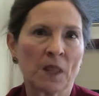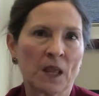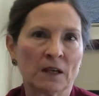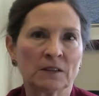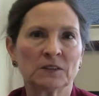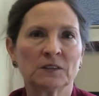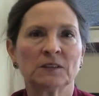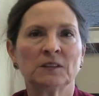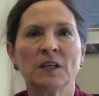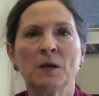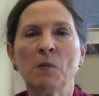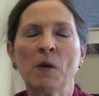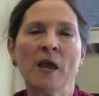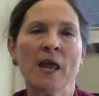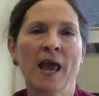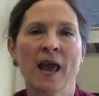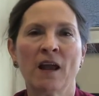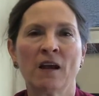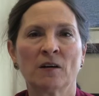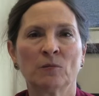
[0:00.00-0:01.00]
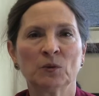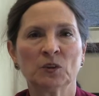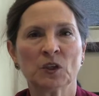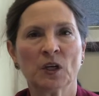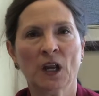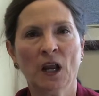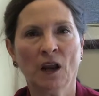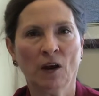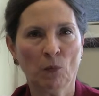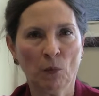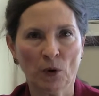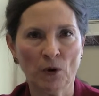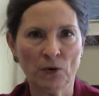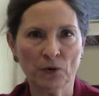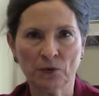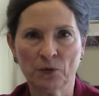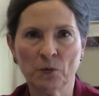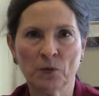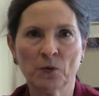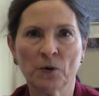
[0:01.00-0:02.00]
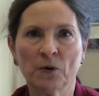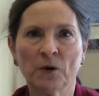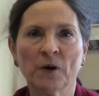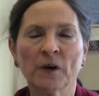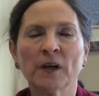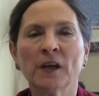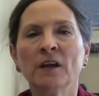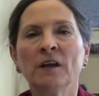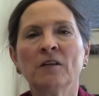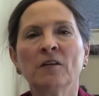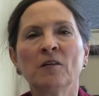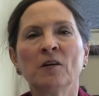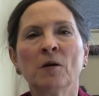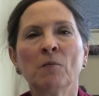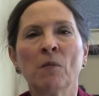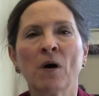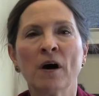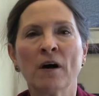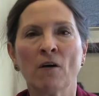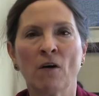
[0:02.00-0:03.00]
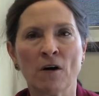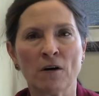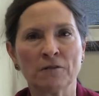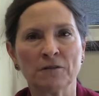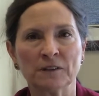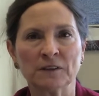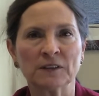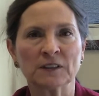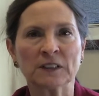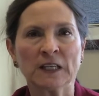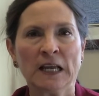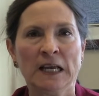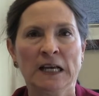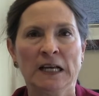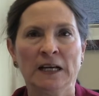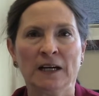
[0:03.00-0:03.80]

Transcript: As a CPA, I'm sitting in Baltimore in my office.